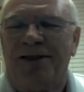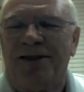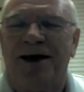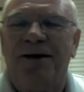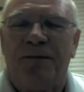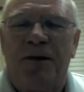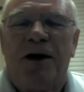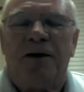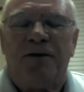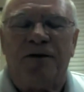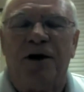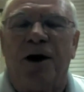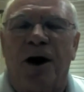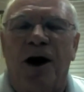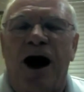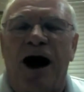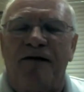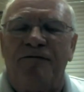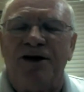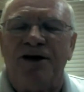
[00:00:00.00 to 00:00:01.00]
there
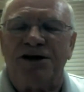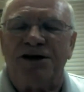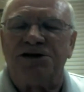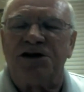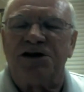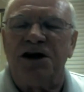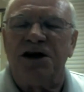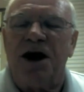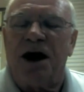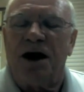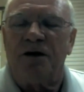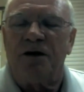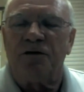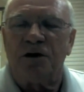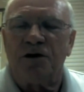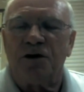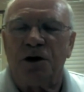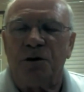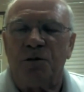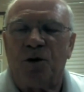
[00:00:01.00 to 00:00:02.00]
are obviously
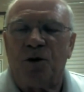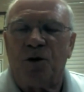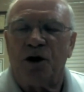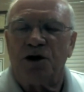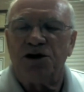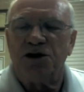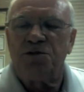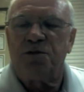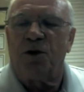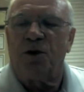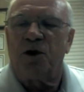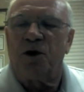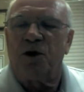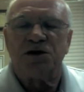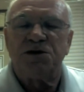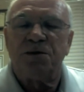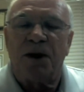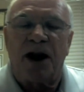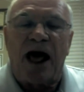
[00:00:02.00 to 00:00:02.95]
other good mortgage brokers,